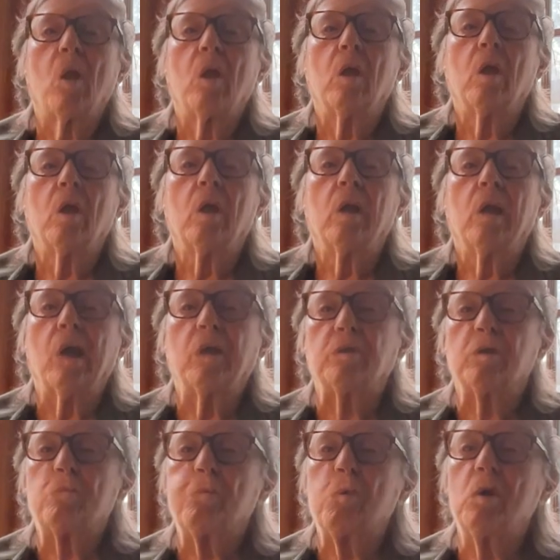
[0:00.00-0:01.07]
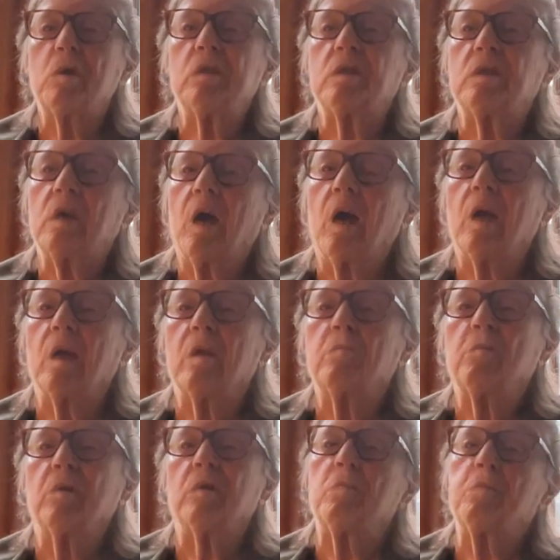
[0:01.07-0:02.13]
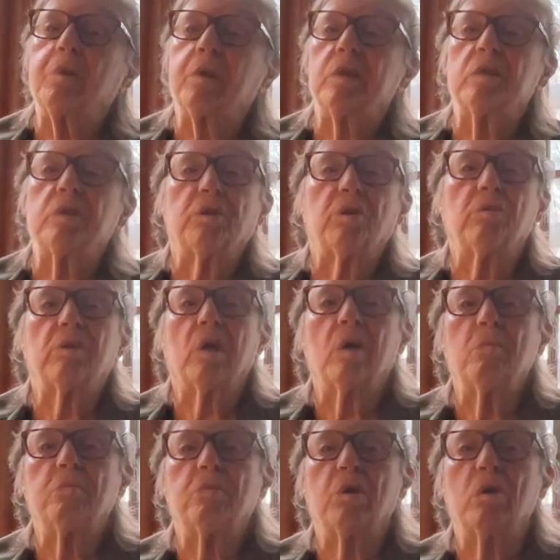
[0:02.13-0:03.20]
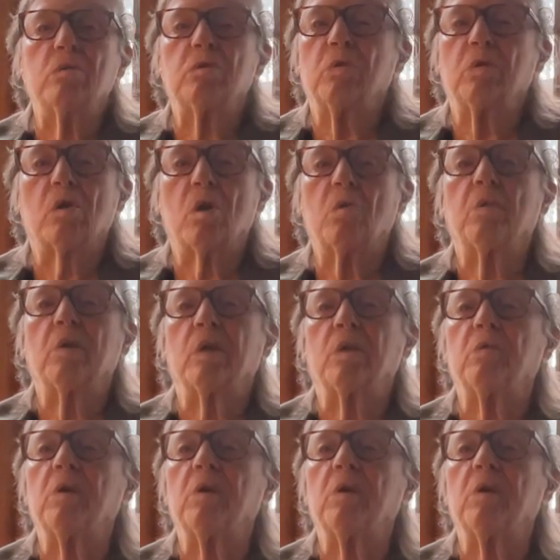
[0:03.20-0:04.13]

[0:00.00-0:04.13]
At the appointed time, when the police showed up, those who had already agreed to be